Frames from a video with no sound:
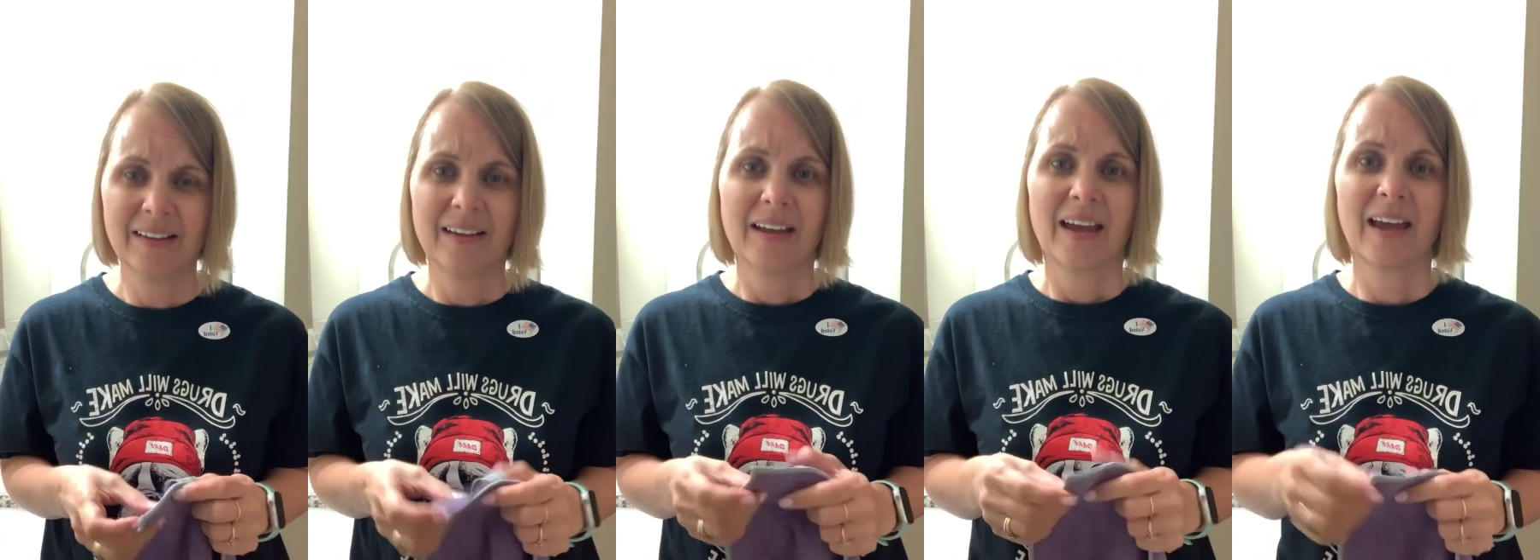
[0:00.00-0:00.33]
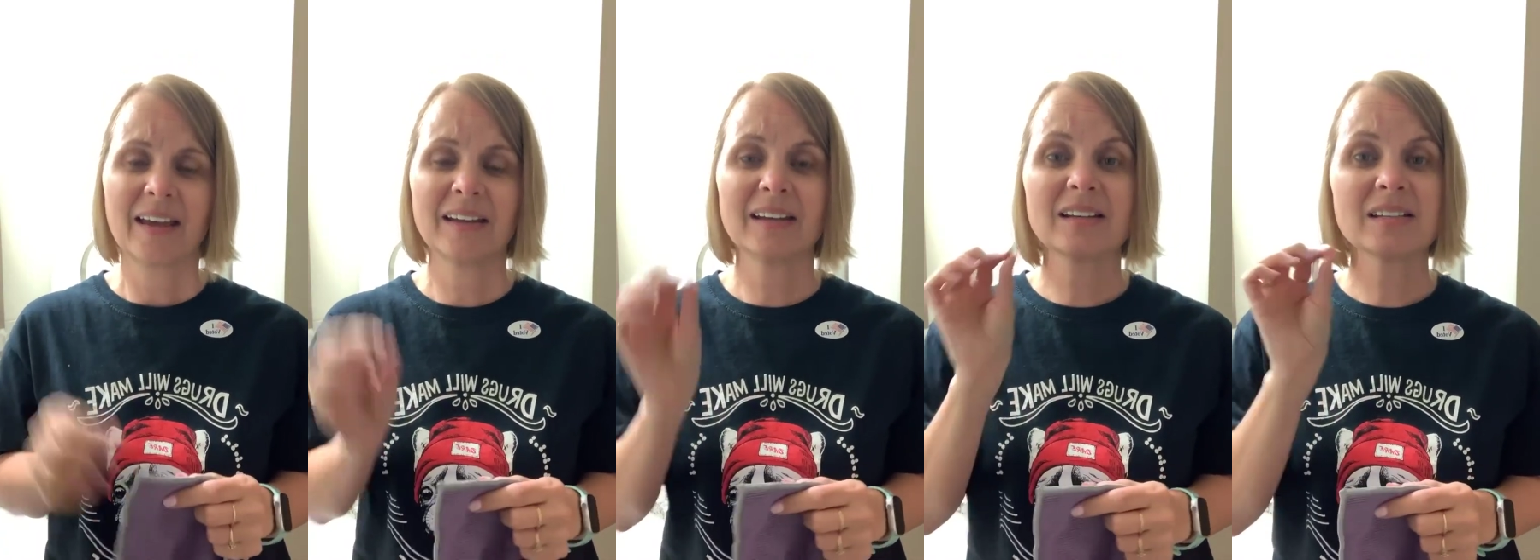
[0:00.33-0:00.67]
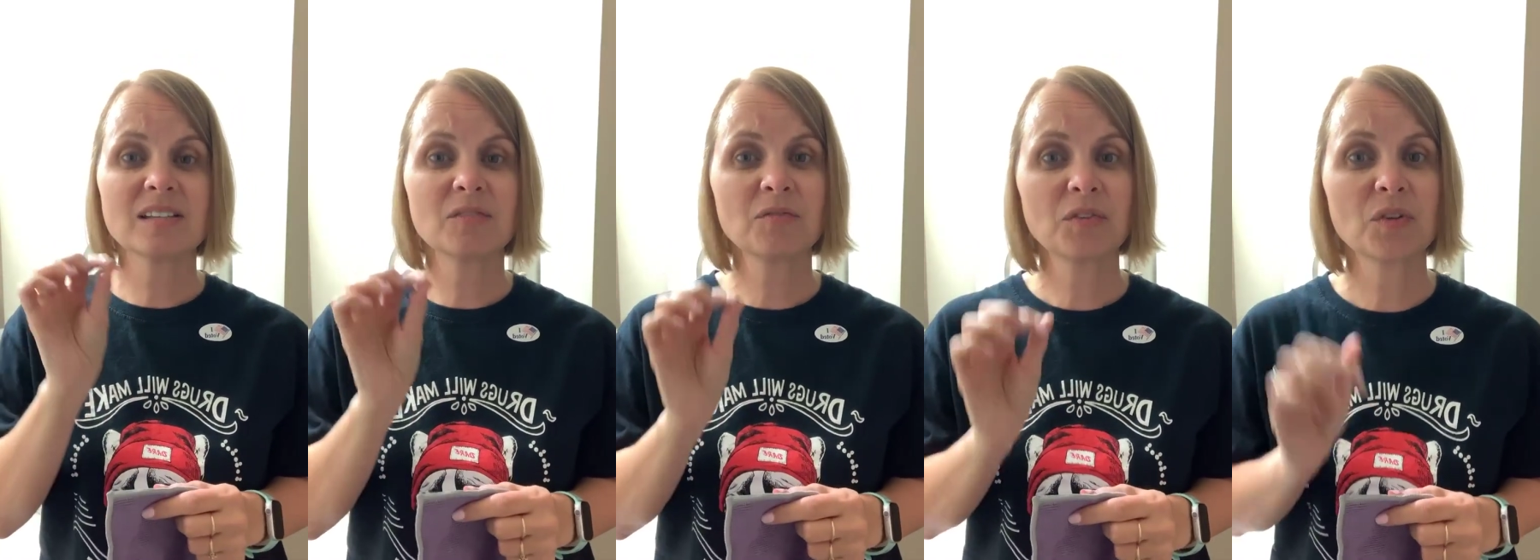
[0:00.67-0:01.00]
And it is
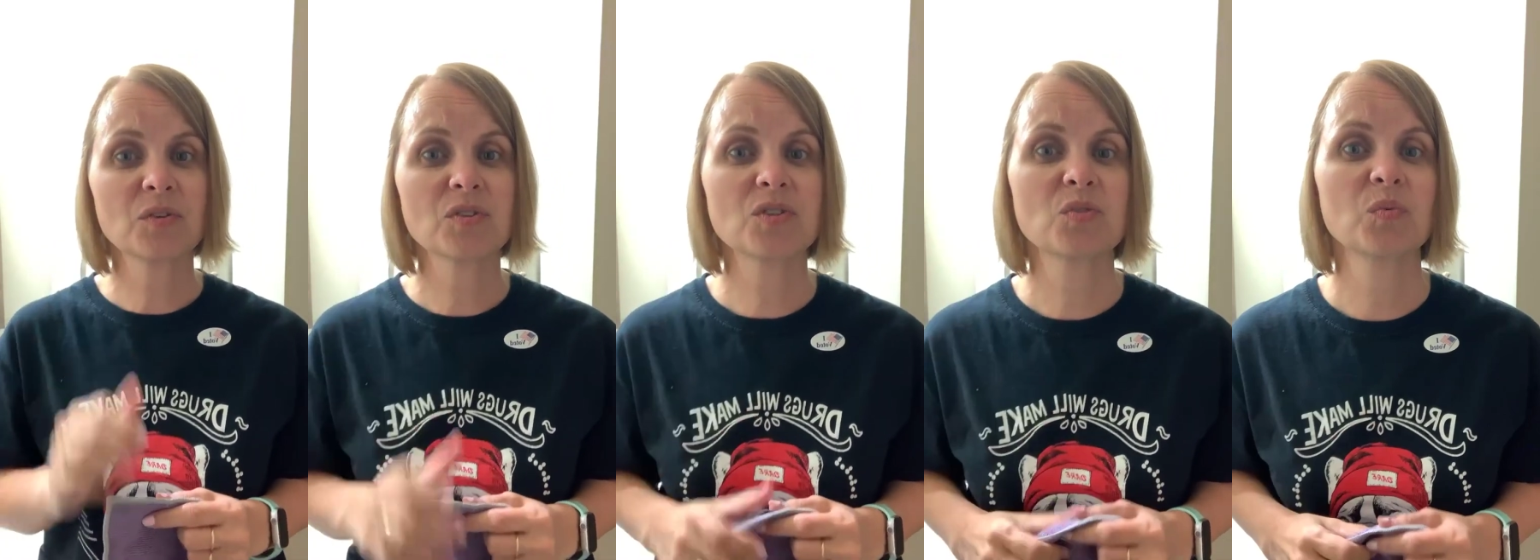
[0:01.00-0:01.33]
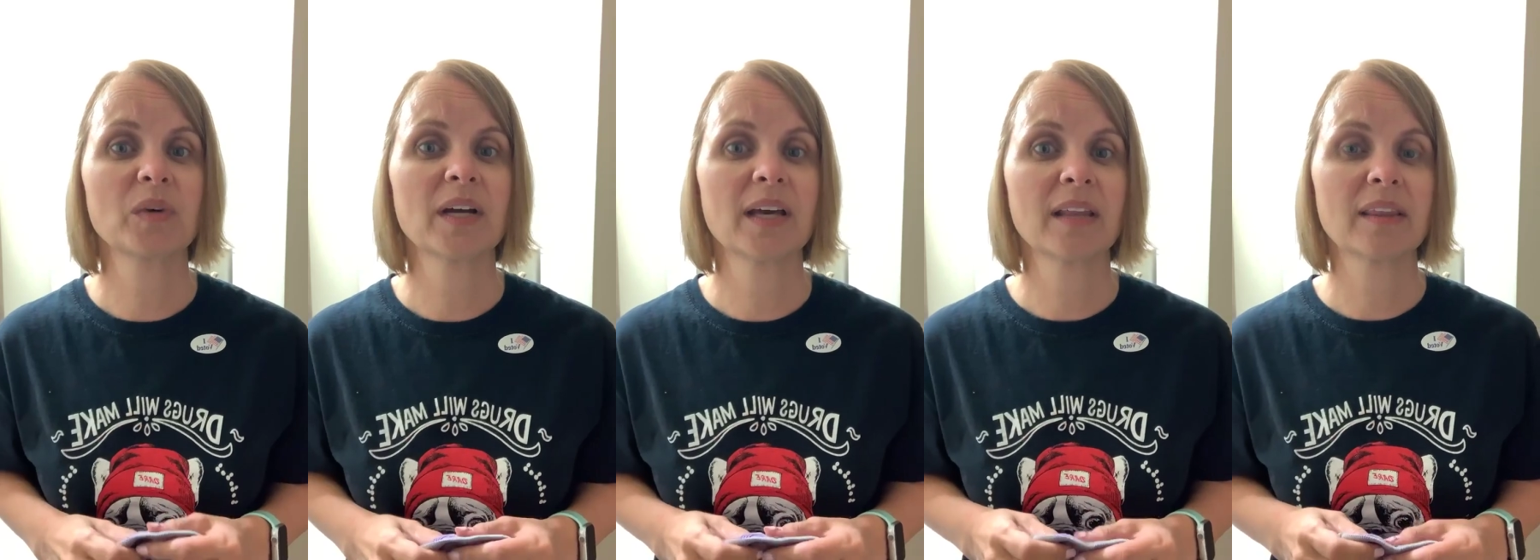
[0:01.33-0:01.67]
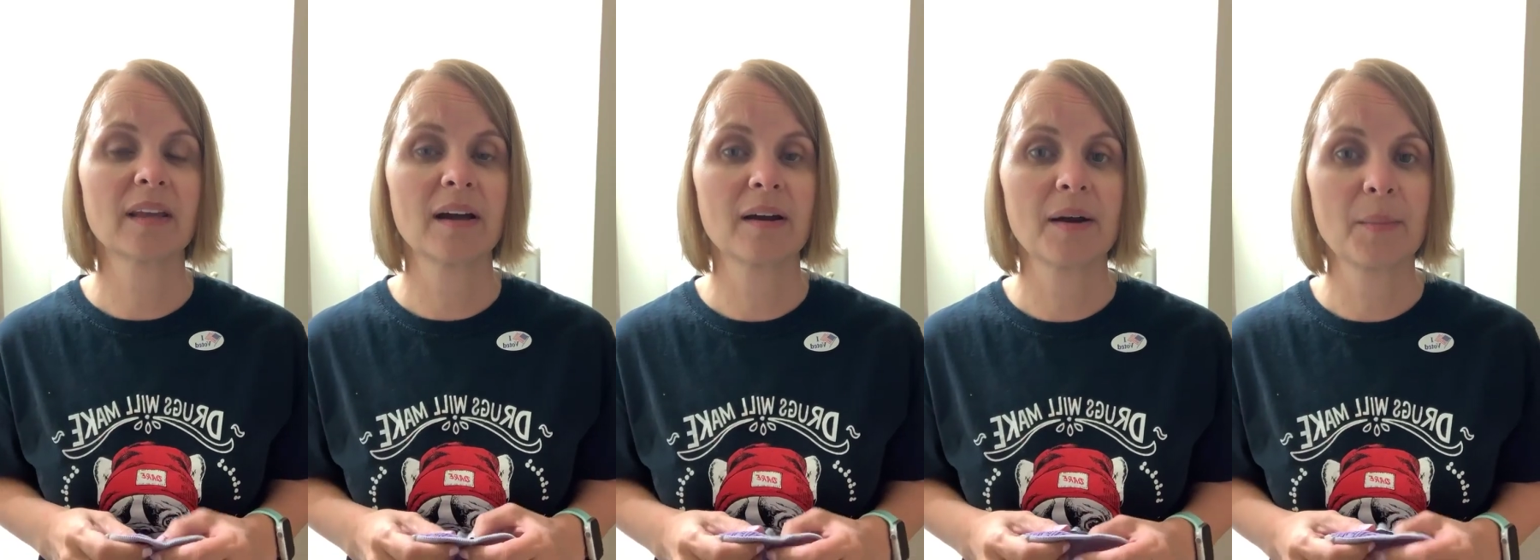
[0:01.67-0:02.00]
infused with
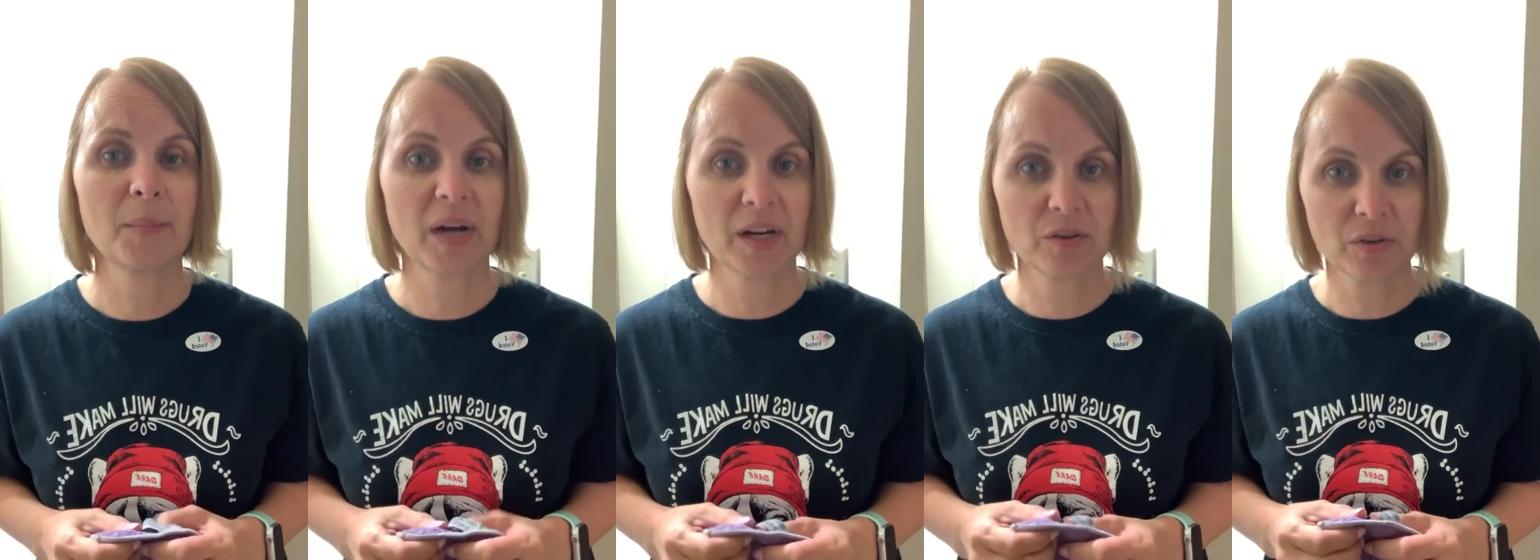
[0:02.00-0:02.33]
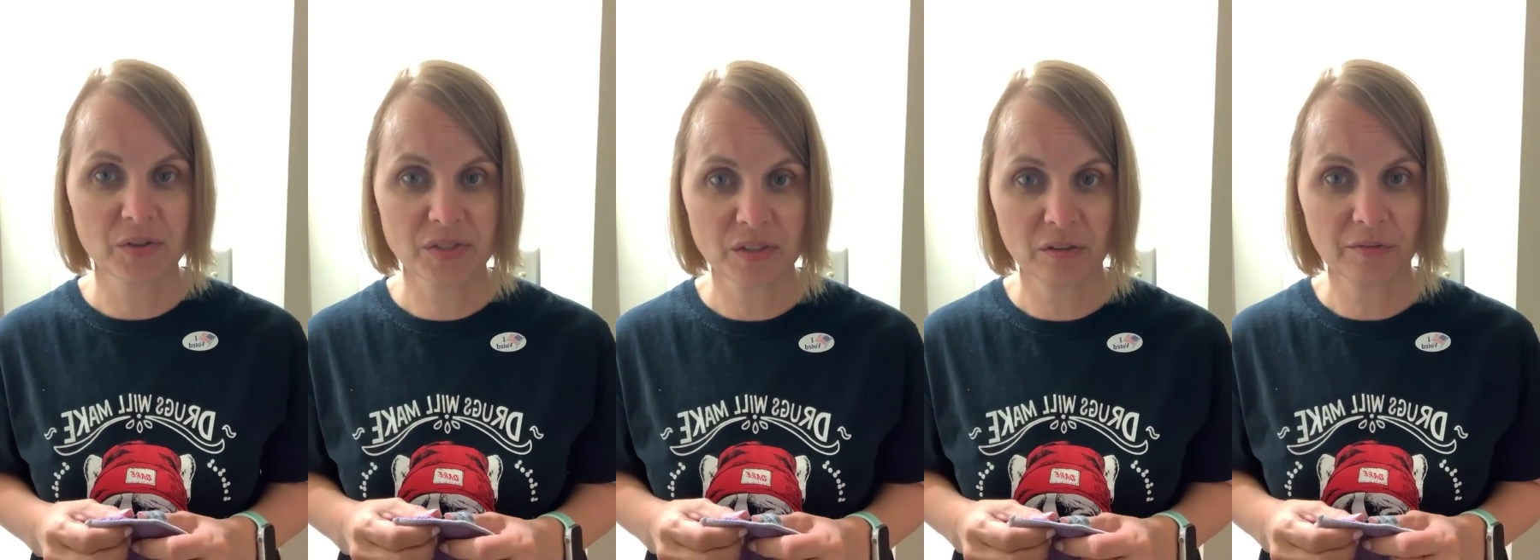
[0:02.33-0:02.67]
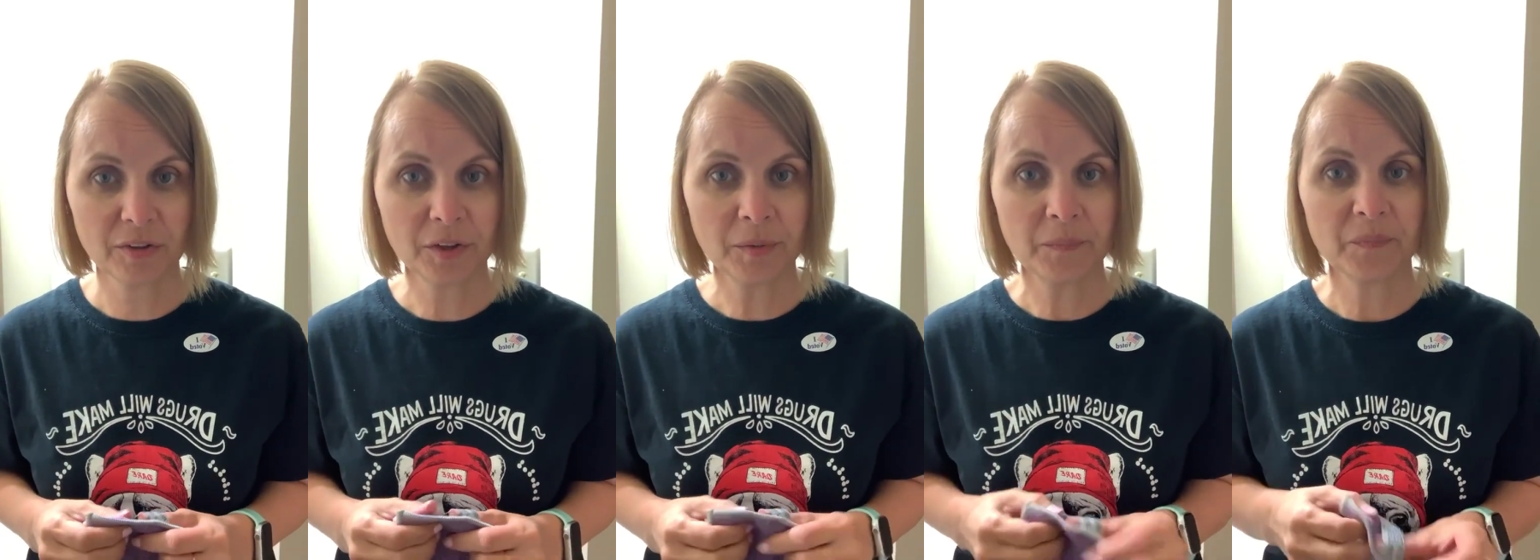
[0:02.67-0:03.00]

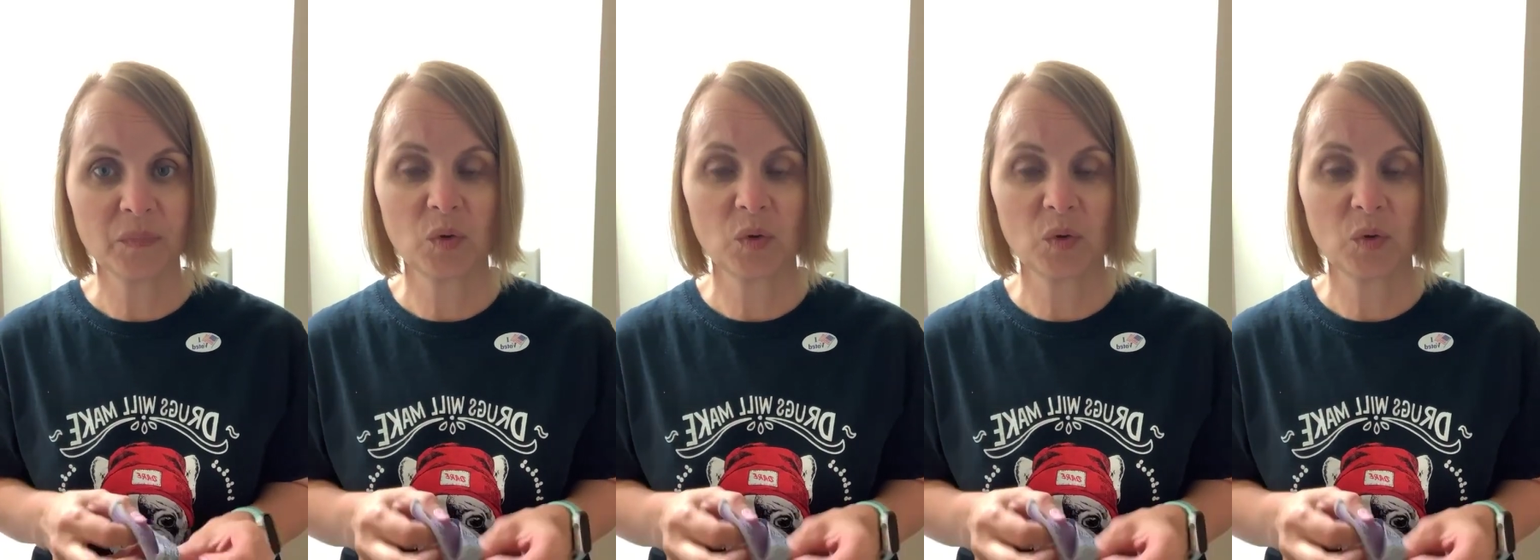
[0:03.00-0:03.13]
microsilver,